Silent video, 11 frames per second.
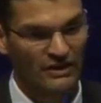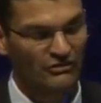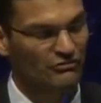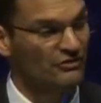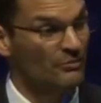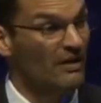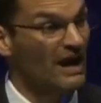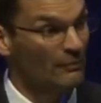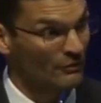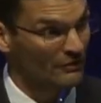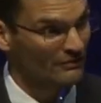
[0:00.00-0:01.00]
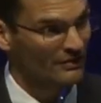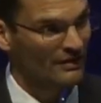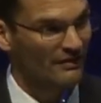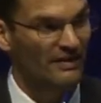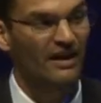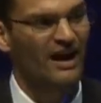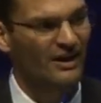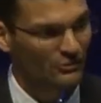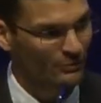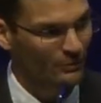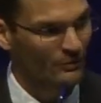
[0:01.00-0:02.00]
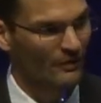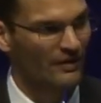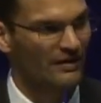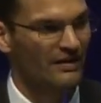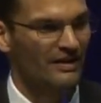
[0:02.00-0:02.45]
histories of the Bible, the gospel,